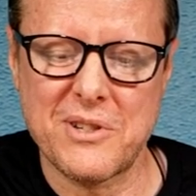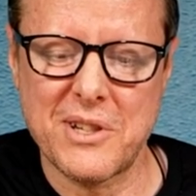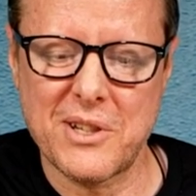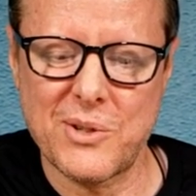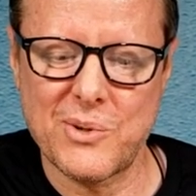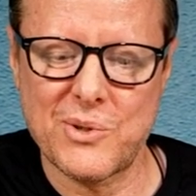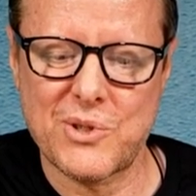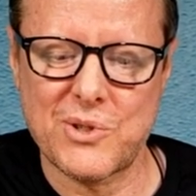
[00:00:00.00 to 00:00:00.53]

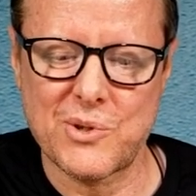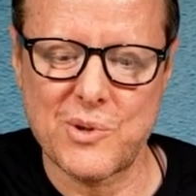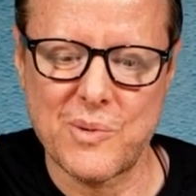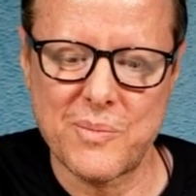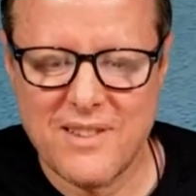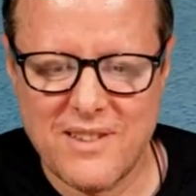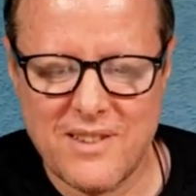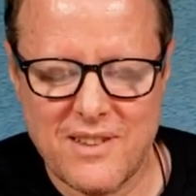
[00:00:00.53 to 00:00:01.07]
yellow
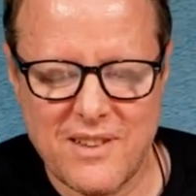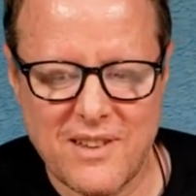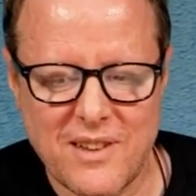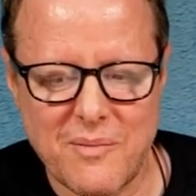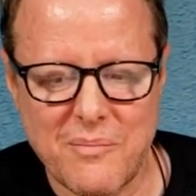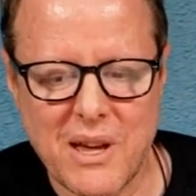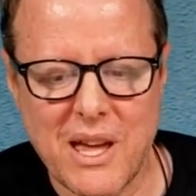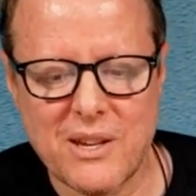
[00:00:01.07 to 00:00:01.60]
soup.
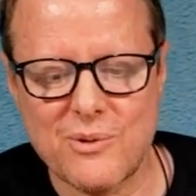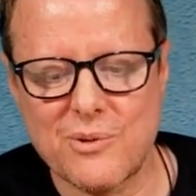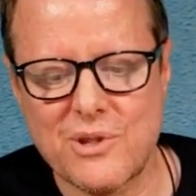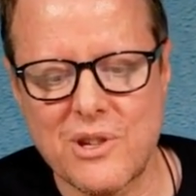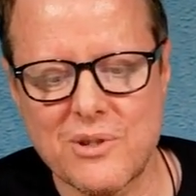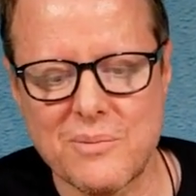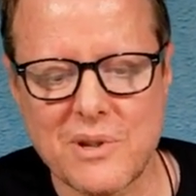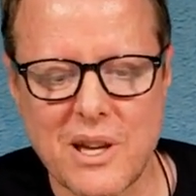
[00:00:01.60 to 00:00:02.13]
Yeah, Mando
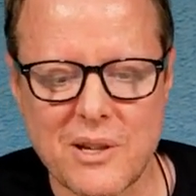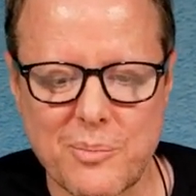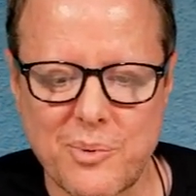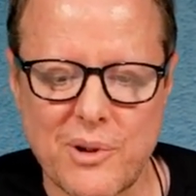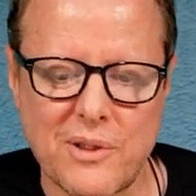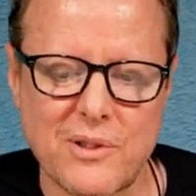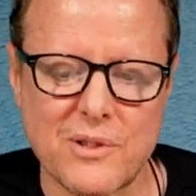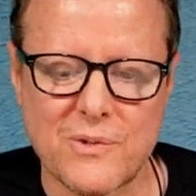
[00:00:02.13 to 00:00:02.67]
tells him not to
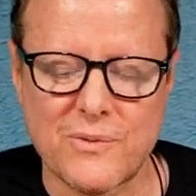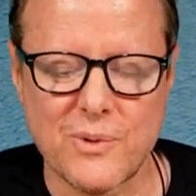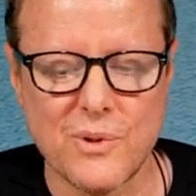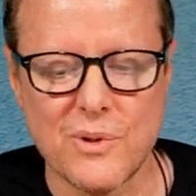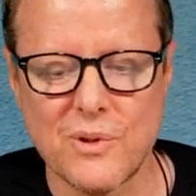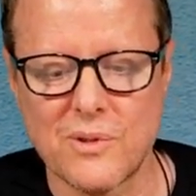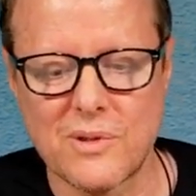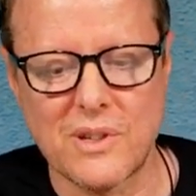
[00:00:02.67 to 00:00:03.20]
play with this
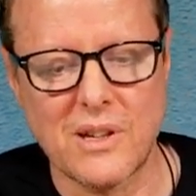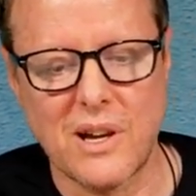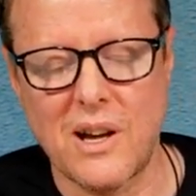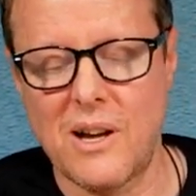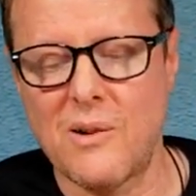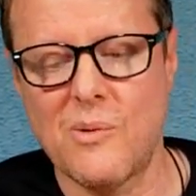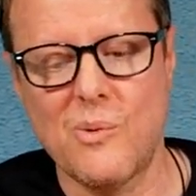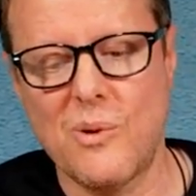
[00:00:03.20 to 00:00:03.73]
food.
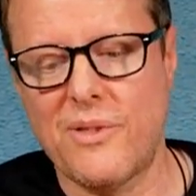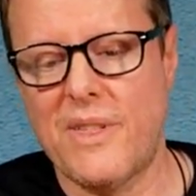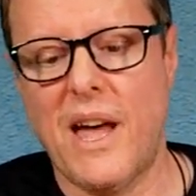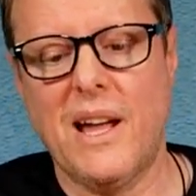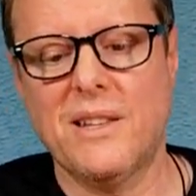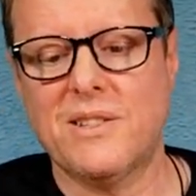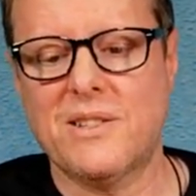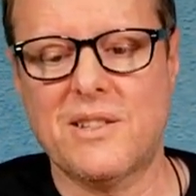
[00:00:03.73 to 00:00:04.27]
God, oh, with
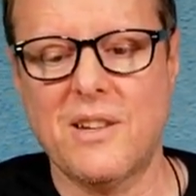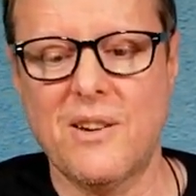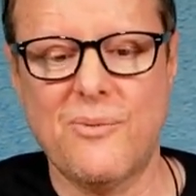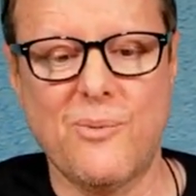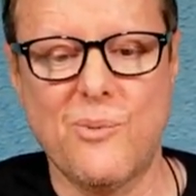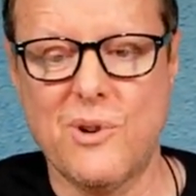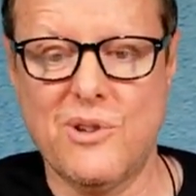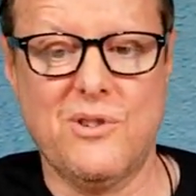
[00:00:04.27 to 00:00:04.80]
that stuff, what